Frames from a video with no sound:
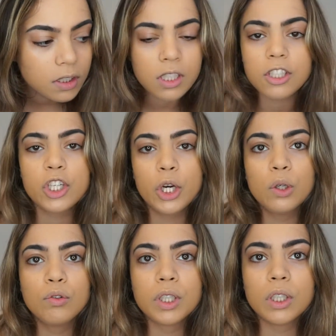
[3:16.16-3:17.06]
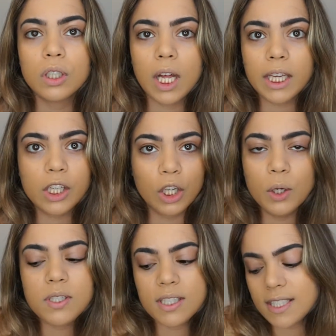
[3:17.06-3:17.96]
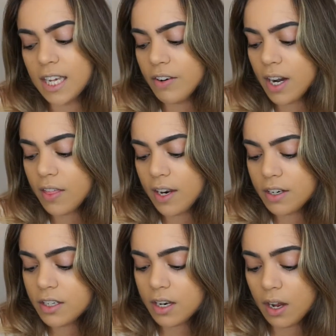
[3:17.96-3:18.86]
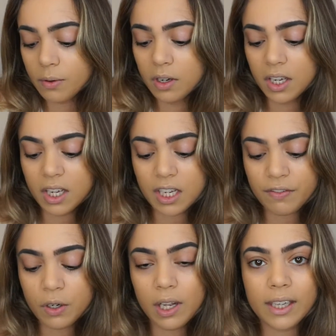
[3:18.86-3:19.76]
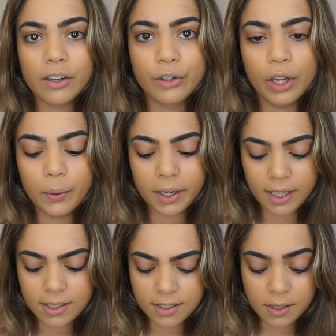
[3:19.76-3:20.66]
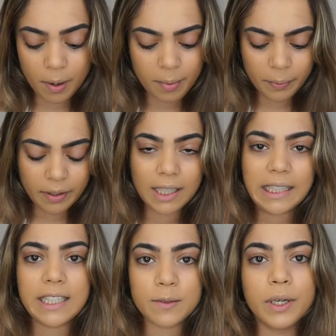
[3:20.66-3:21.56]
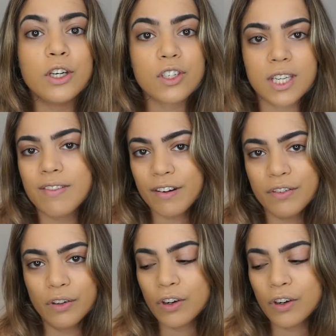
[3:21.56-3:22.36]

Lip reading: there's no real like glow to the skin or anything. So if you like a glow, I guess you probably wouldn't like this, but it does give that full